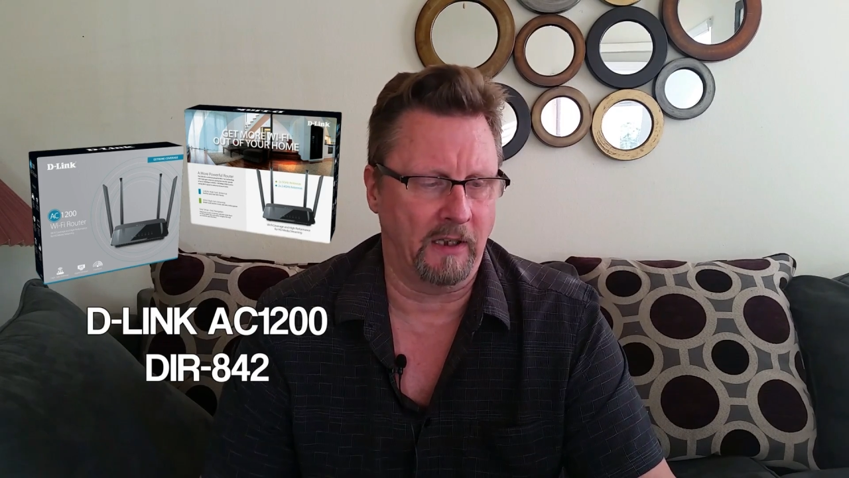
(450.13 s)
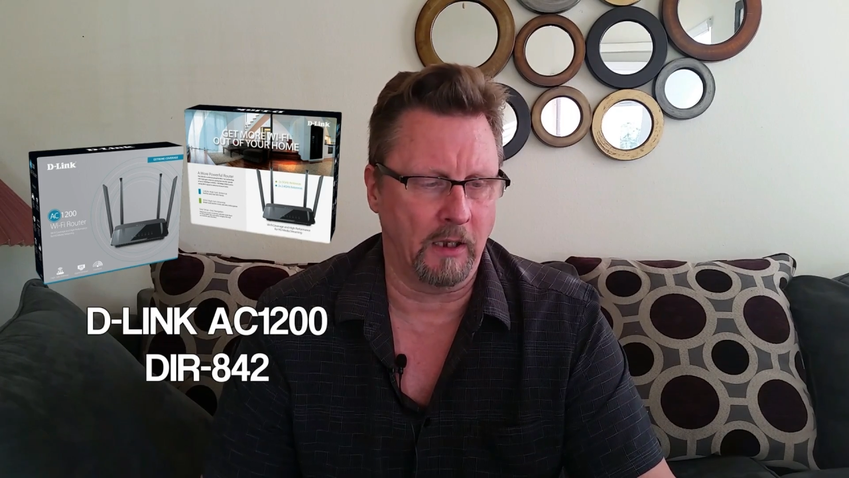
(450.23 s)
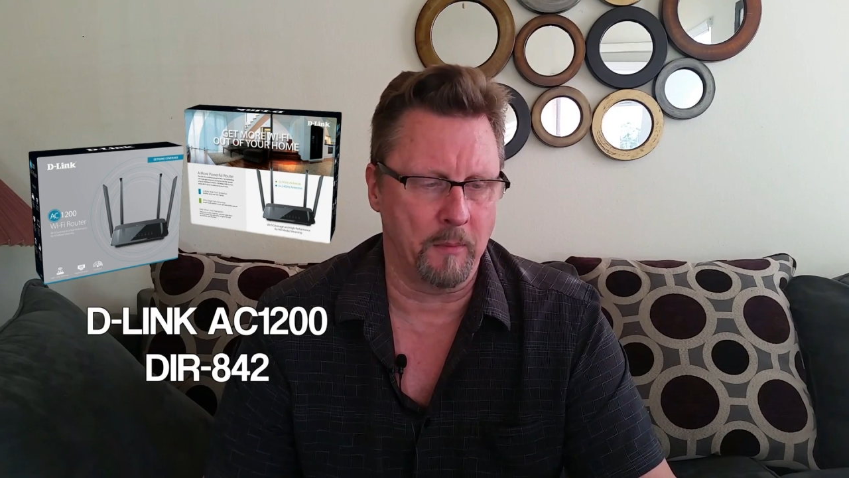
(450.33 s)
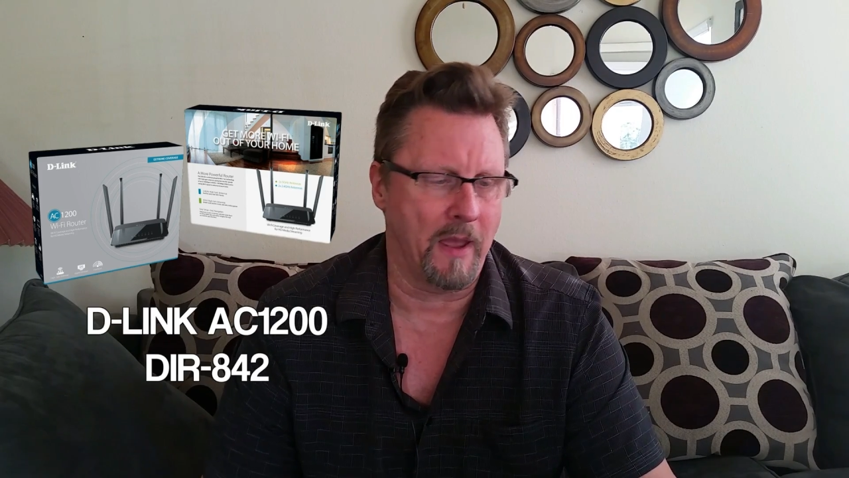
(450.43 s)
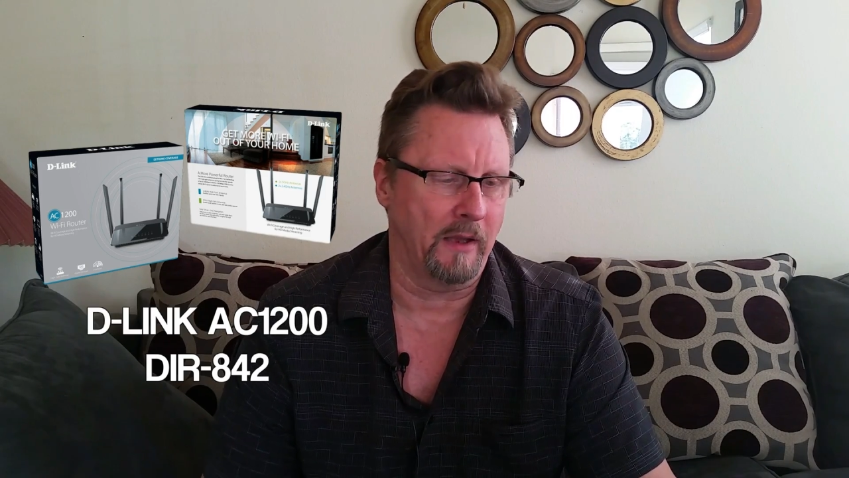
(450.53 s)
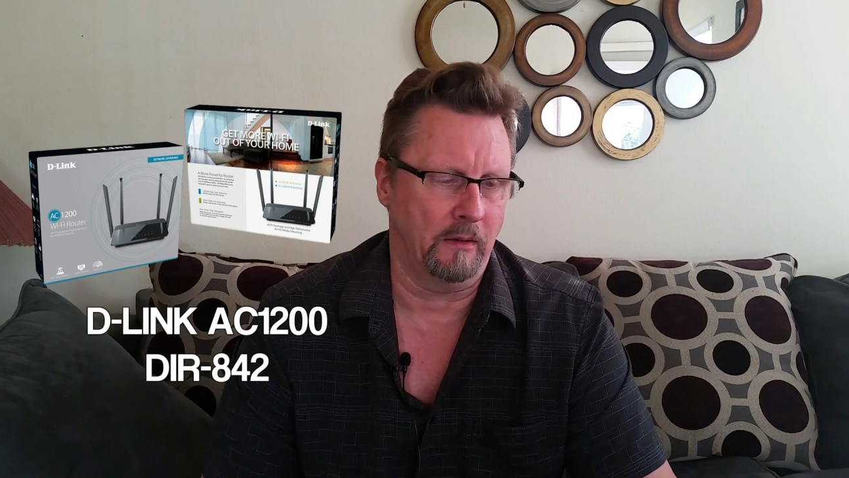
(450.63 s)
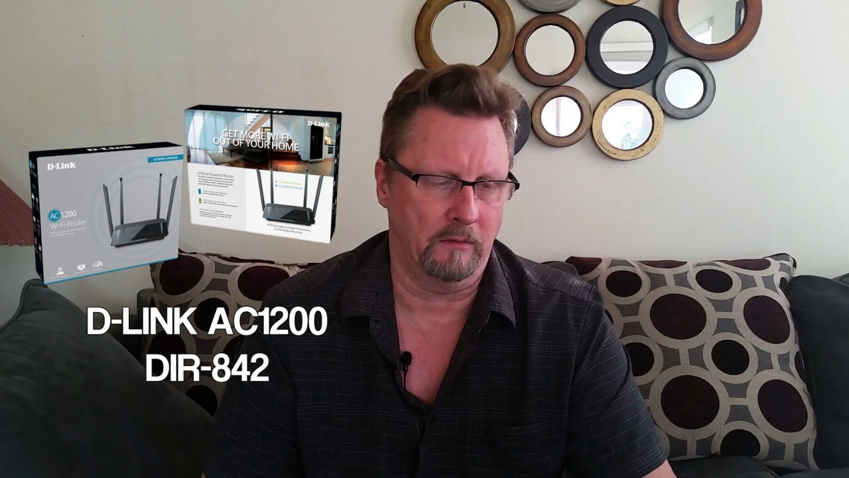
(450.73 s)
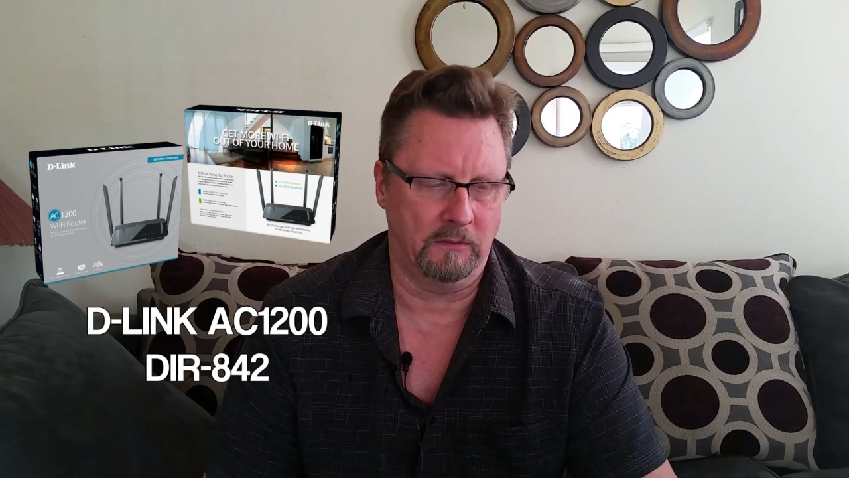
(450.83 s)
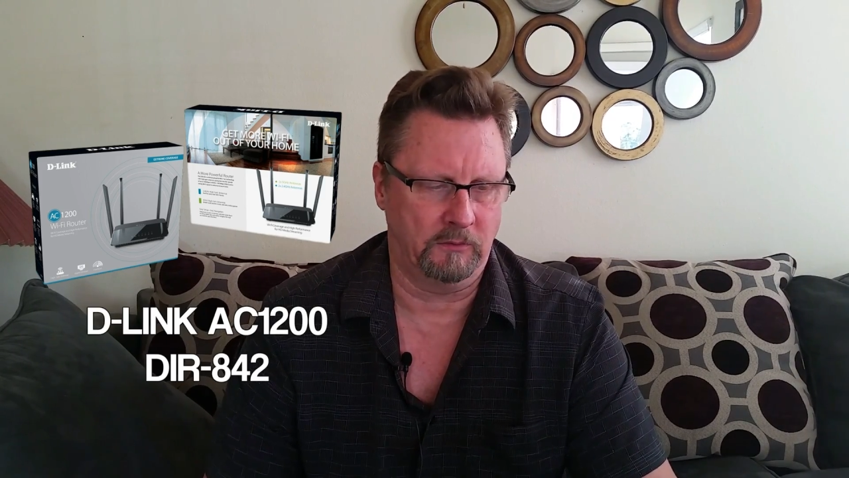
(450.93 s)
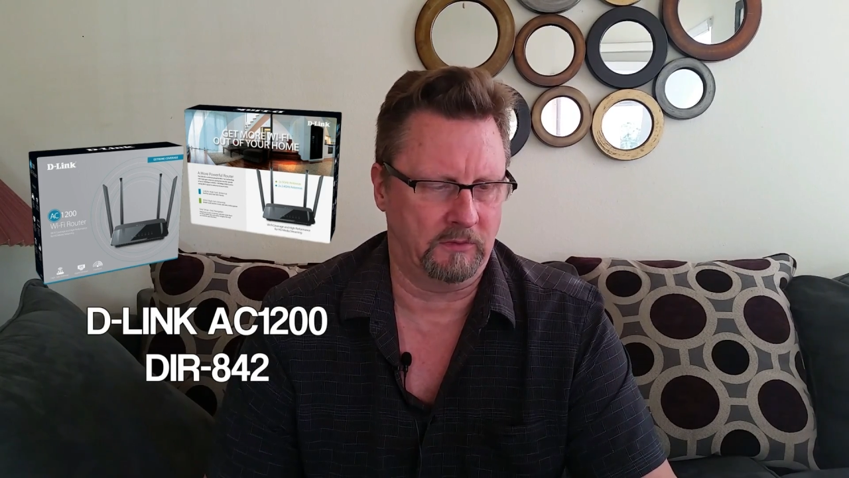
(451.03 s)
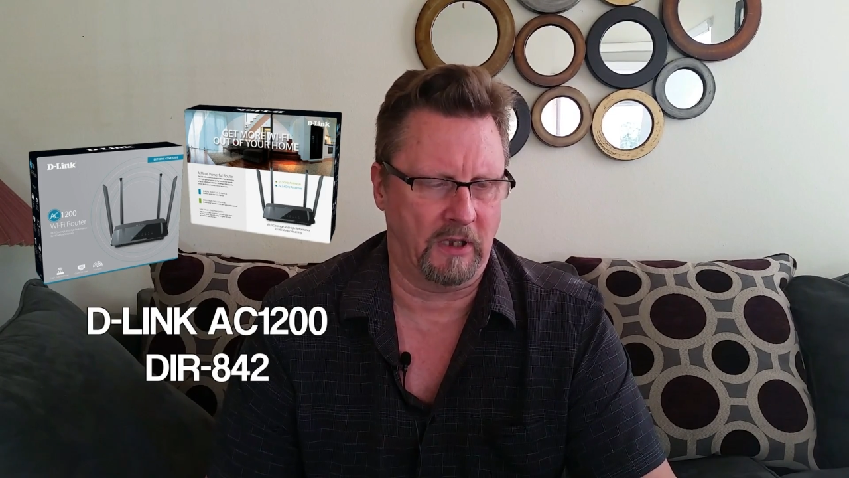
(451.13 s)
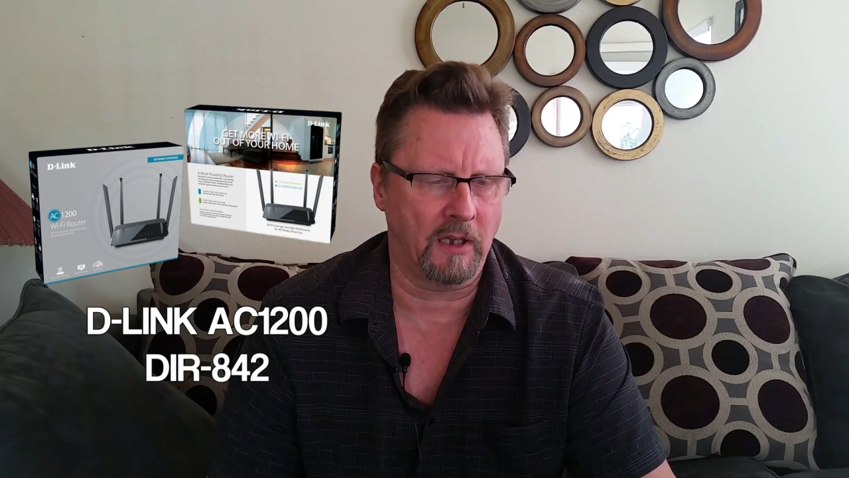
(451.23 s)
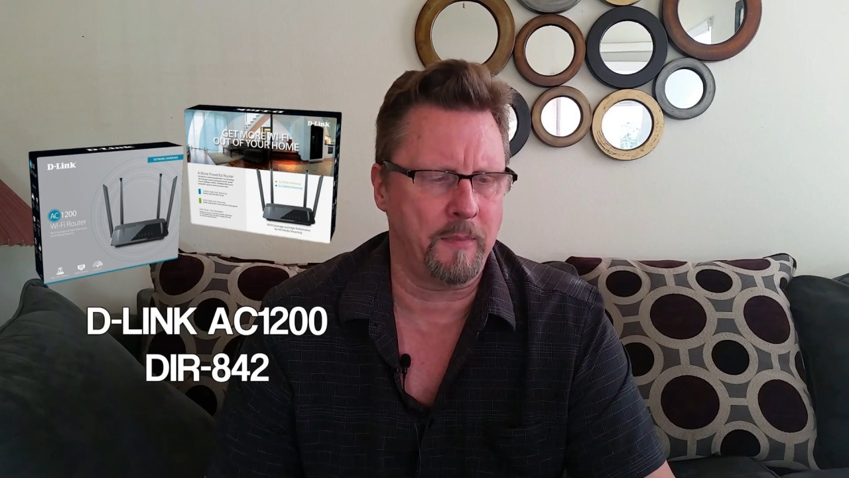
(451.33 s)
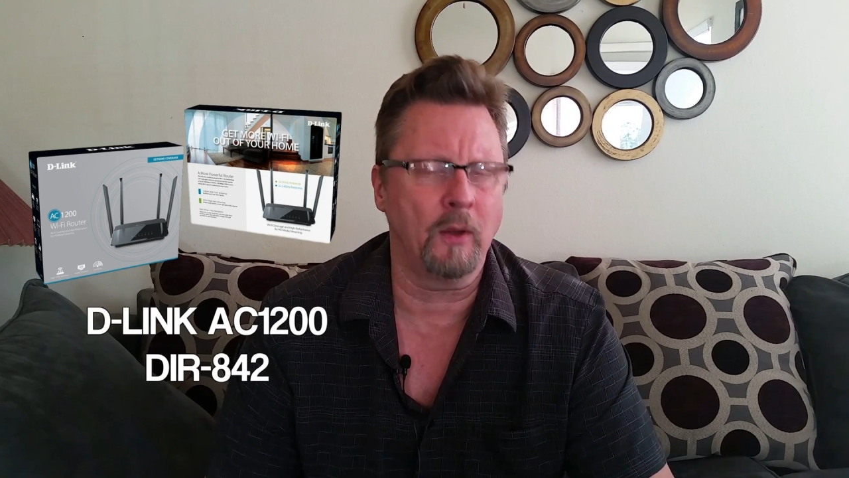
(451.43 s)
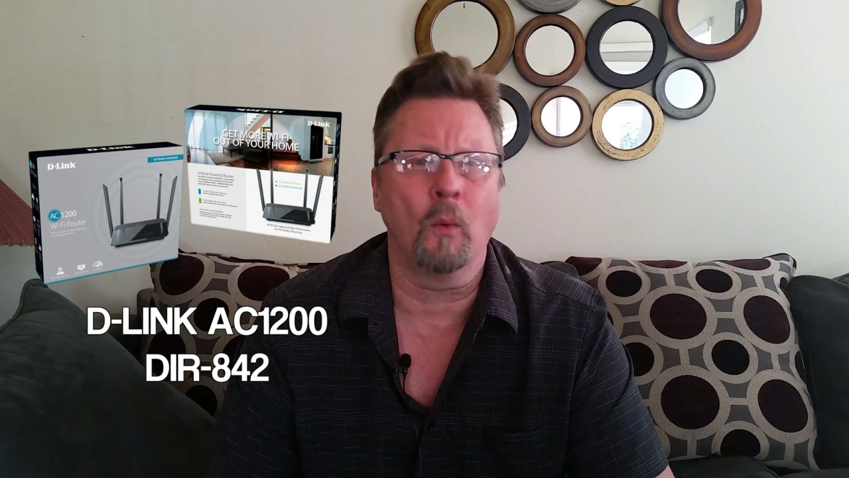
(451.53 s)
gigabit